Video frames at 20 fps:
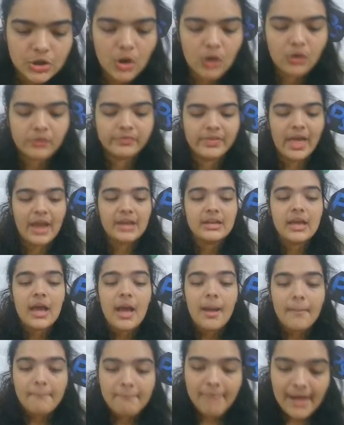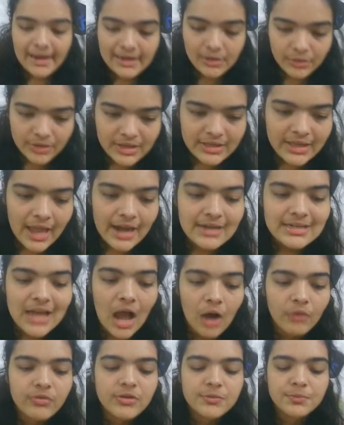of that by looking at
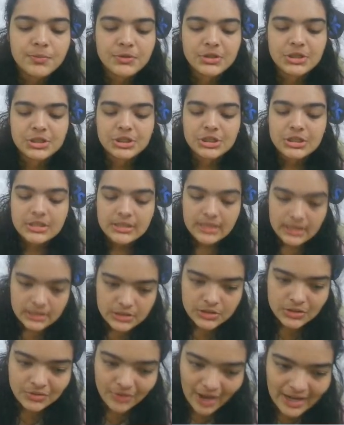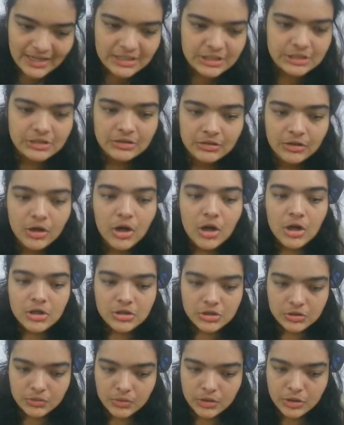how we've positioned things right here.
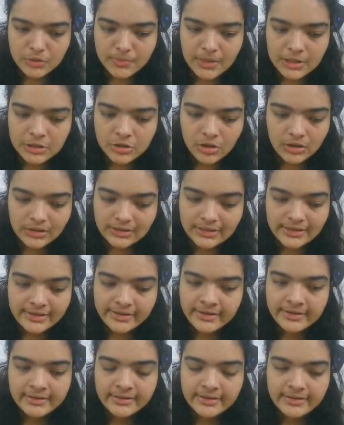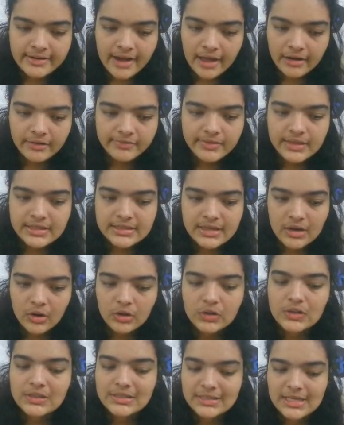So you're going to make sure none of these are
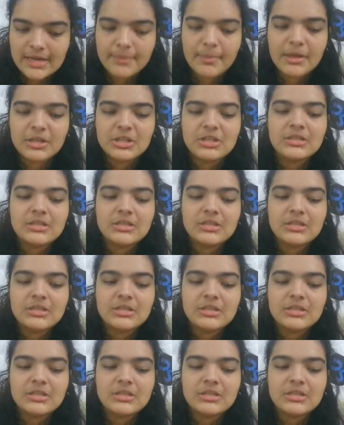on the same edges.